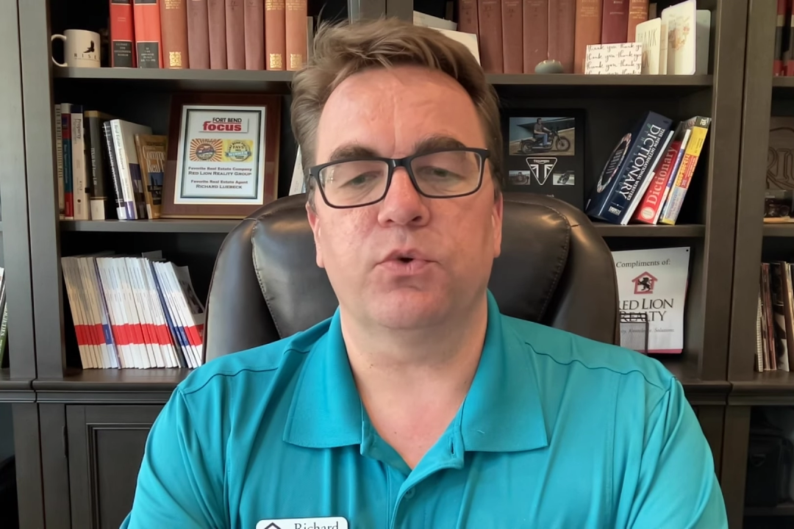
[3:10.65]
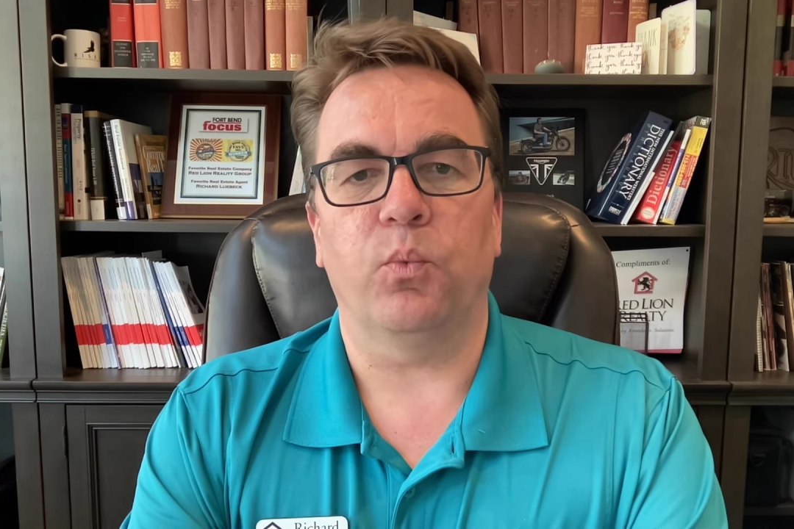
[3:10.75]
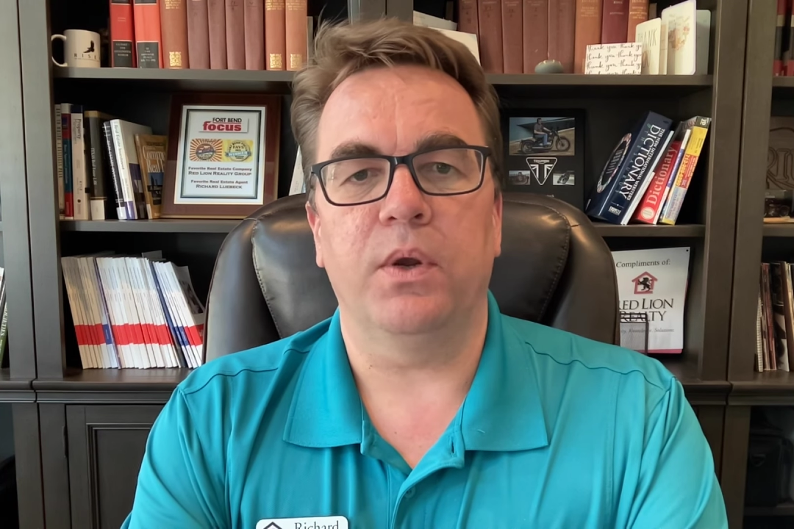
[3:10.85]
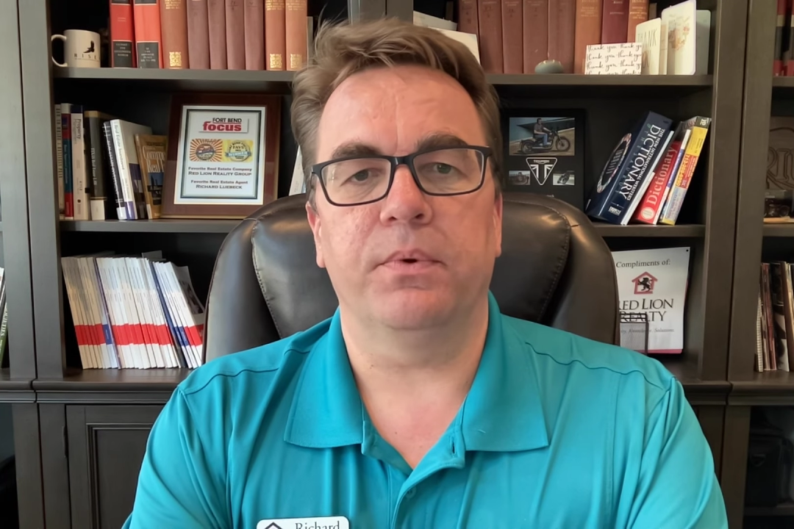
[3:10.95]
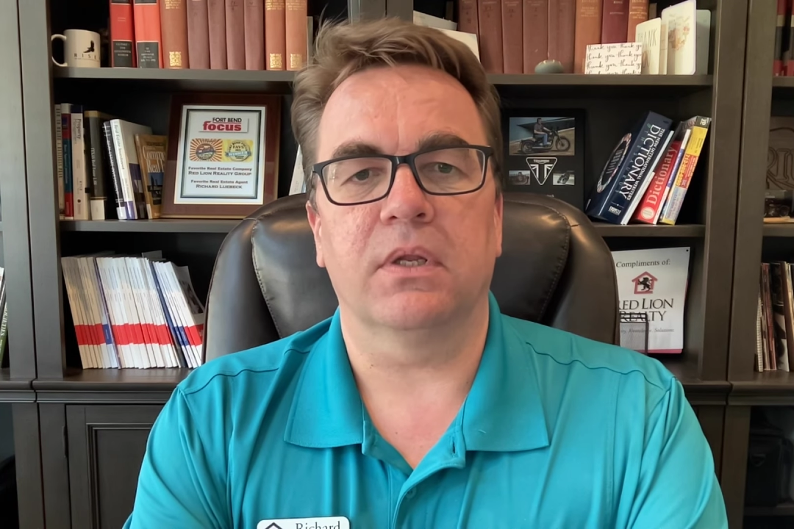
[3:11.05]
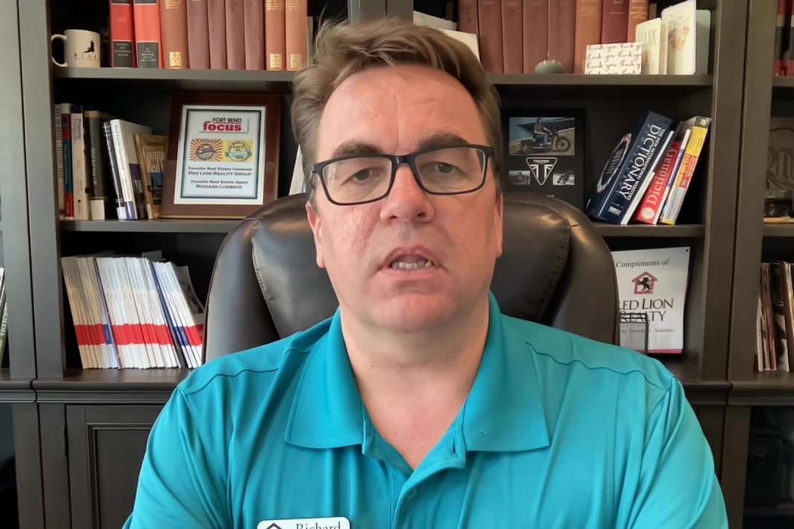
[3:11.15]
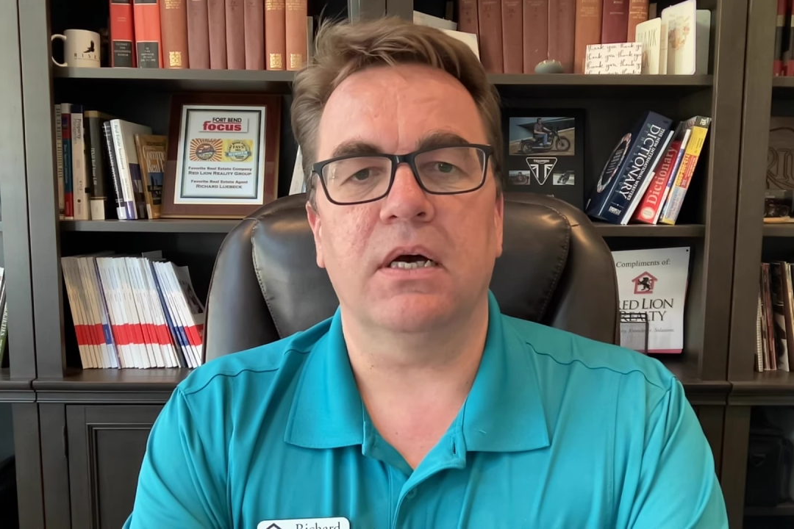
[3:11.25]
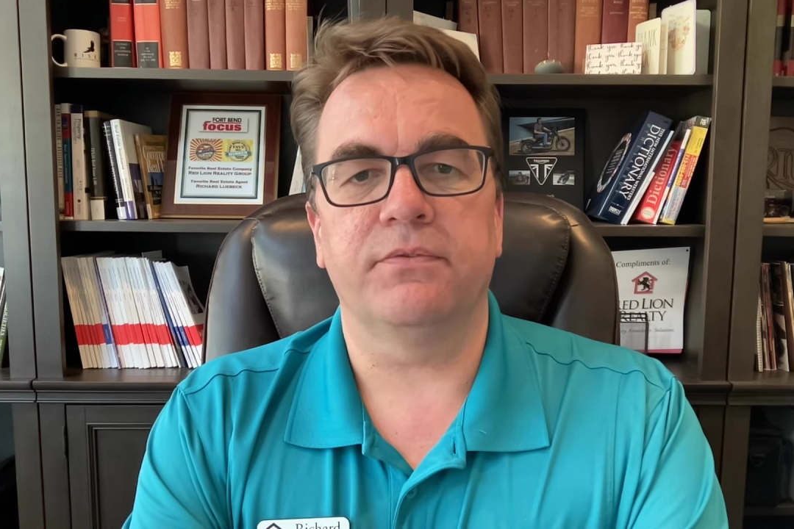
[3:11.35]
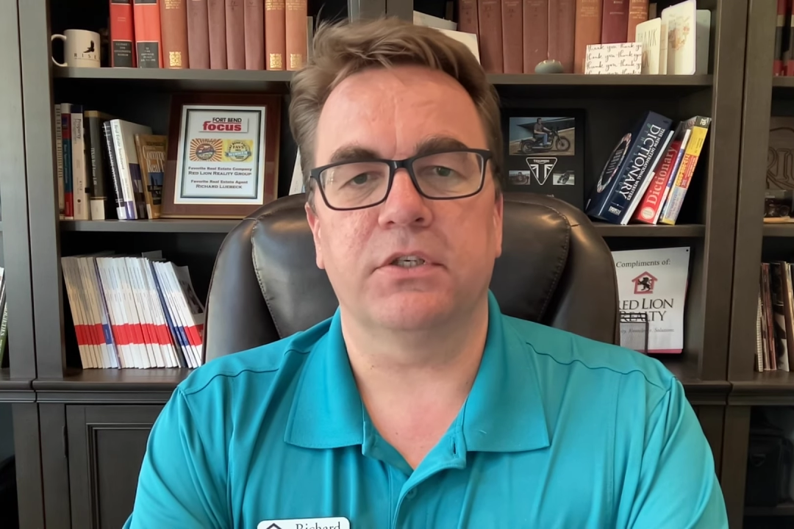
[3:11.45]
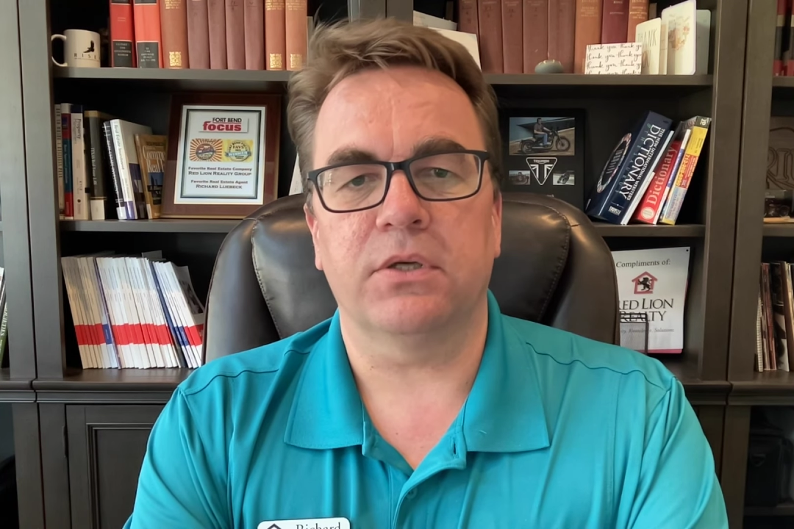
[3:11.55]
We would
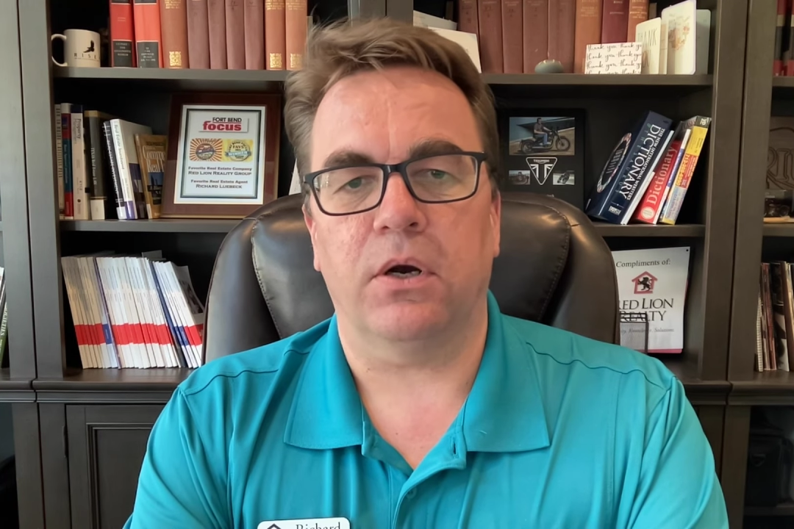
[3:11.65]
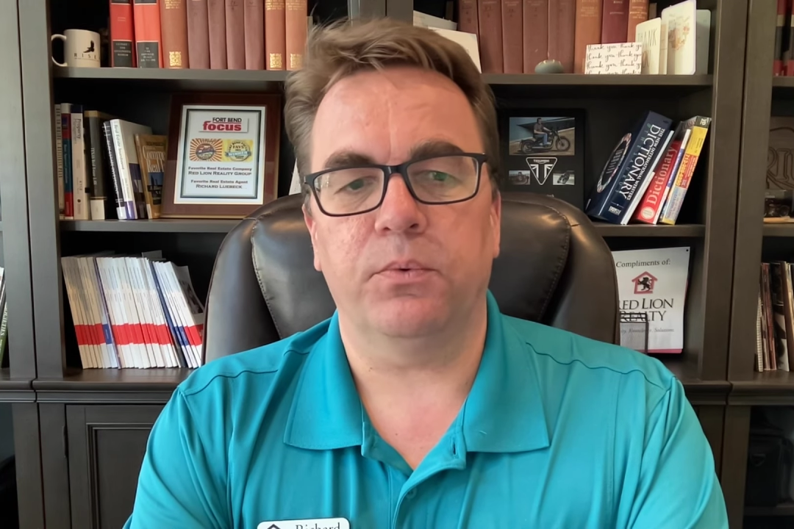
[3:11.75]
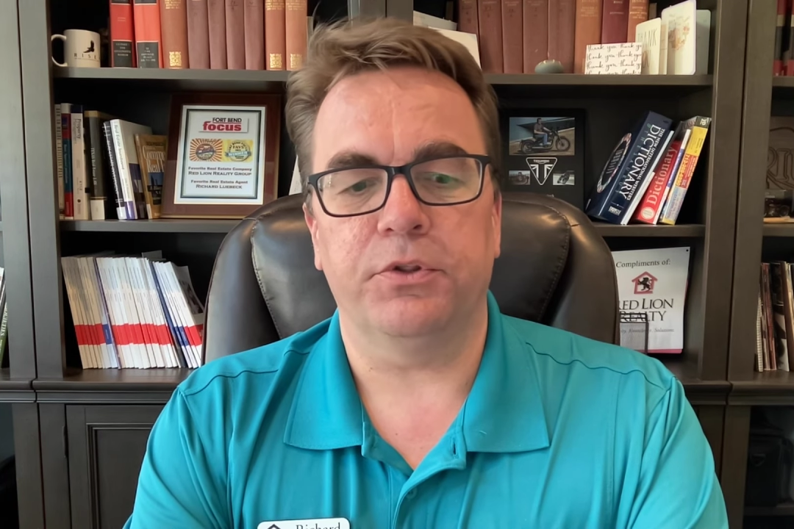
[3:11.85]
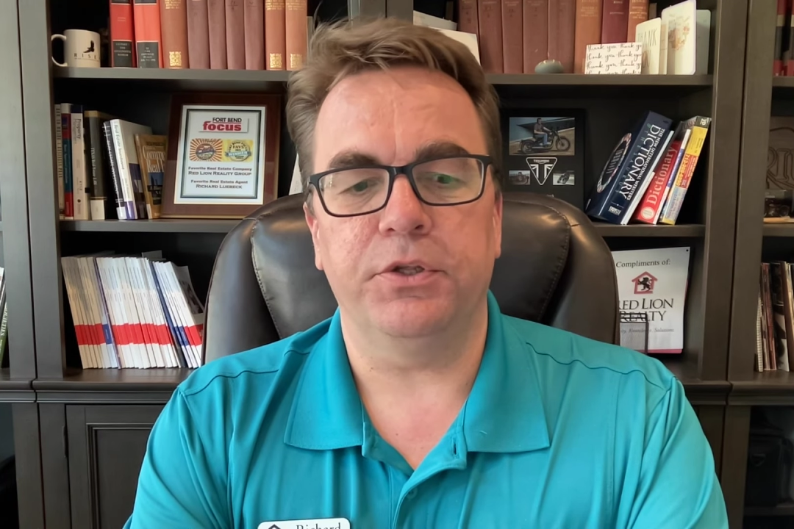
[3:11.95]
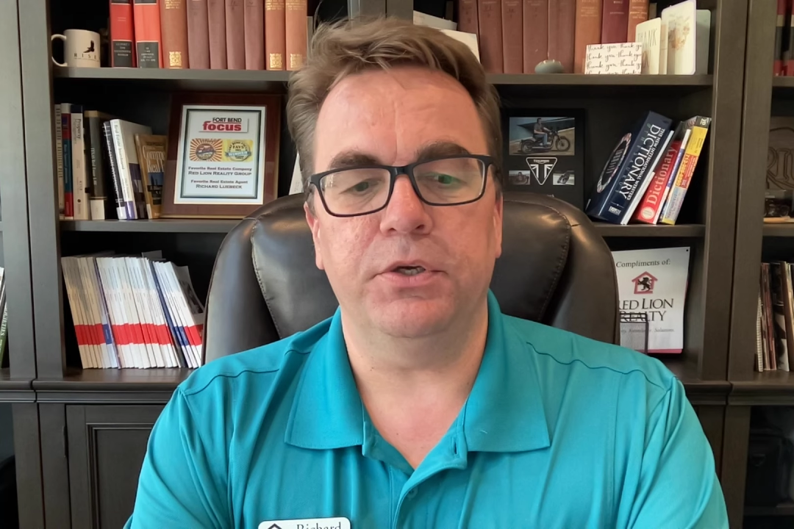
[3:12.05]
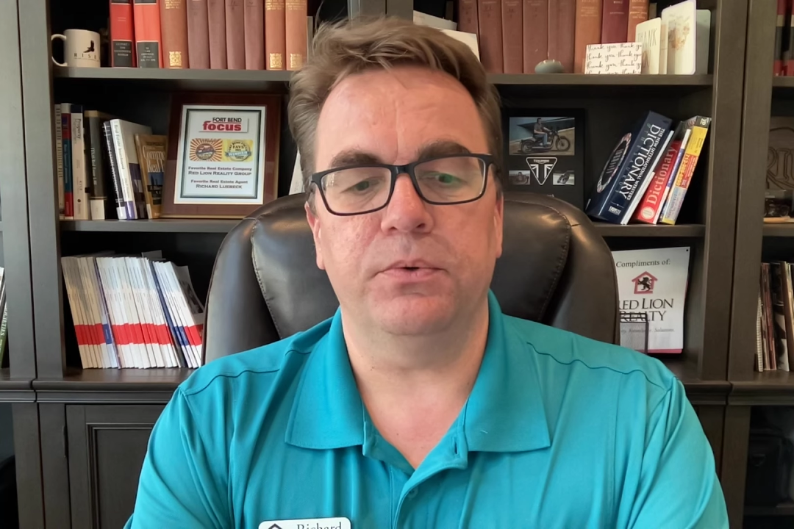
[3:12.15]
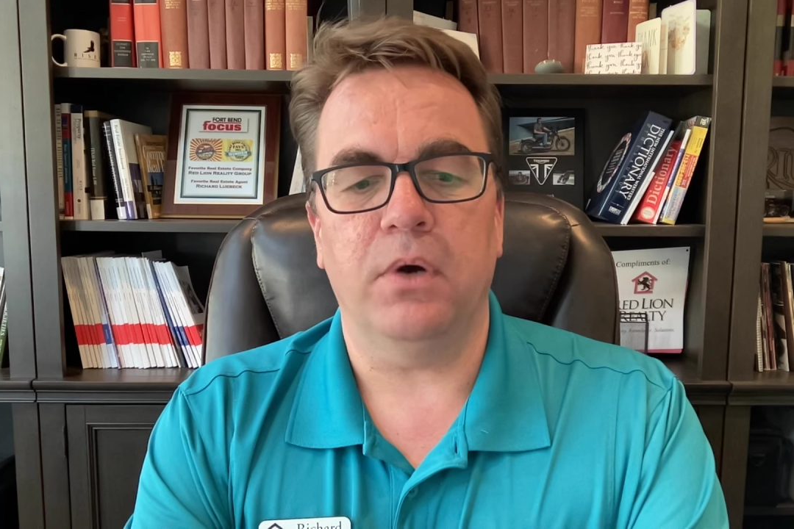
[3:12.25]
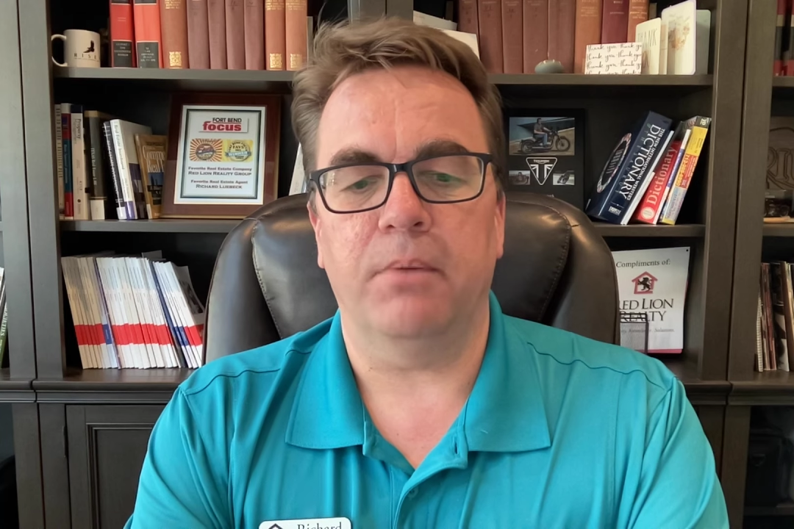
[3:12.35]
love to talk with you